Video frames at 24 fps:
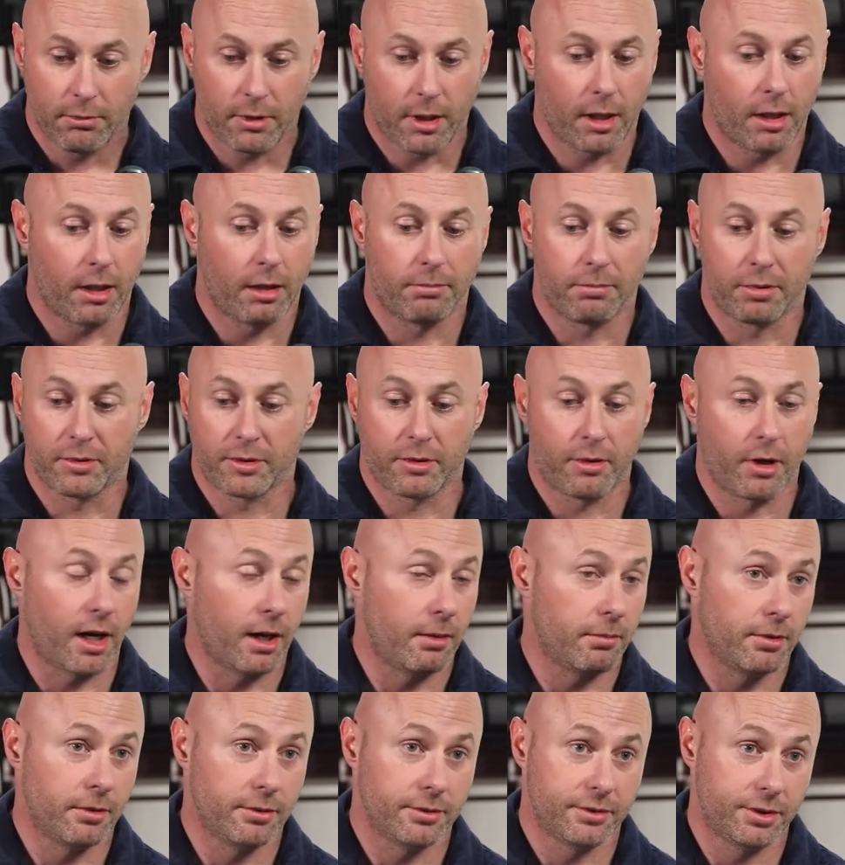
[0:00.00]

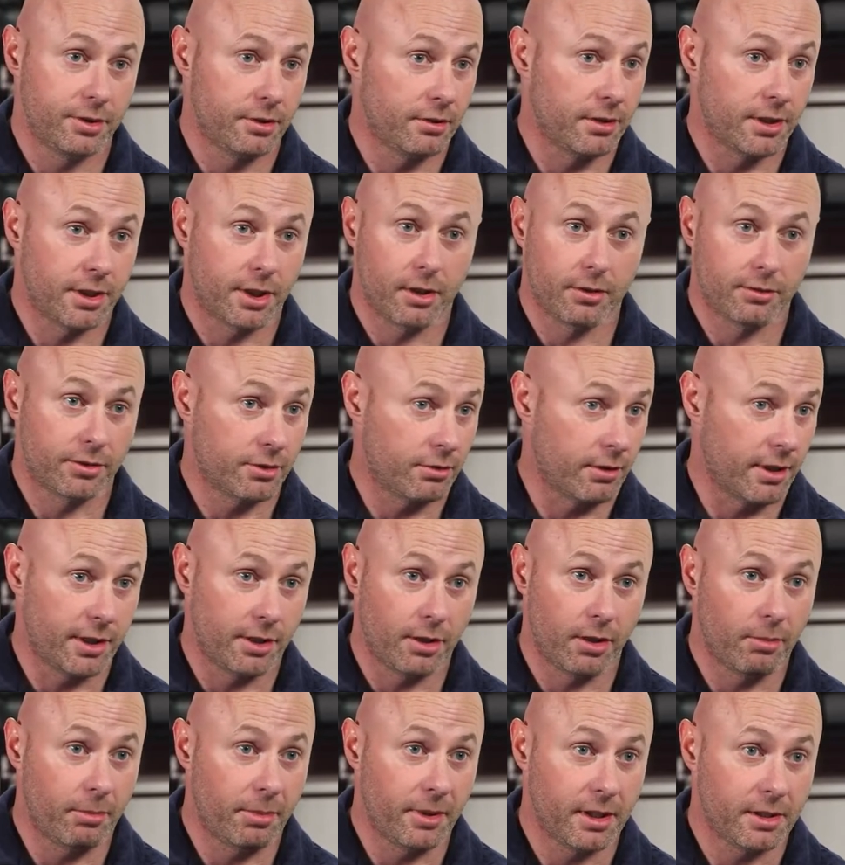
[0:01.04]
Prescribers generally go straight
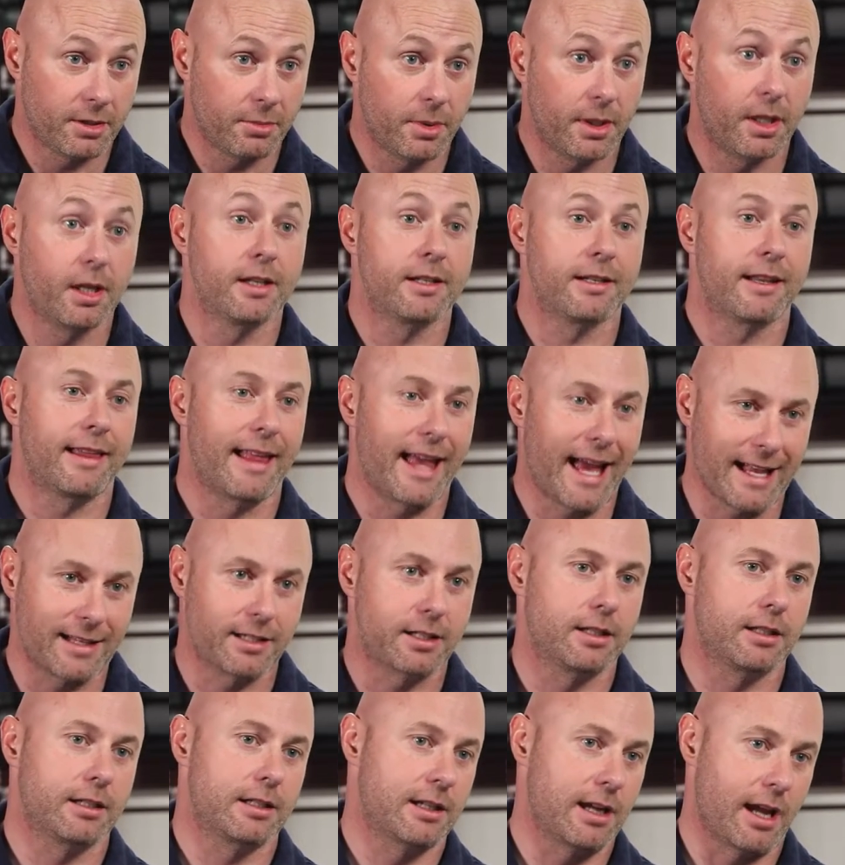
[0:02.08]
to opiates because that's
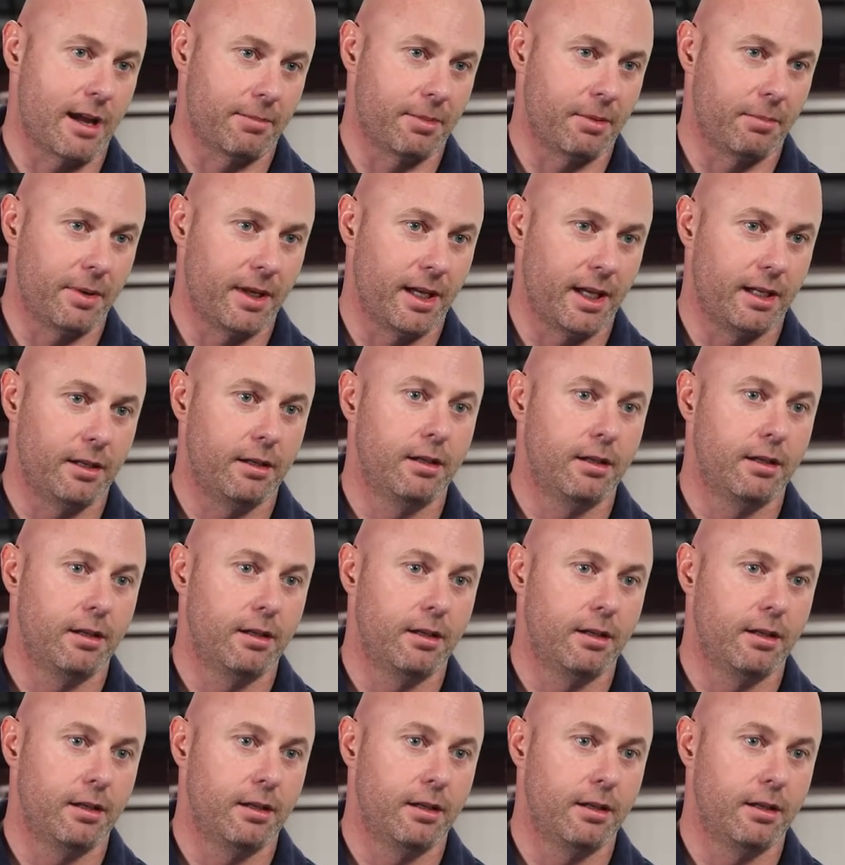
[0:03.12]
going to stop the pain.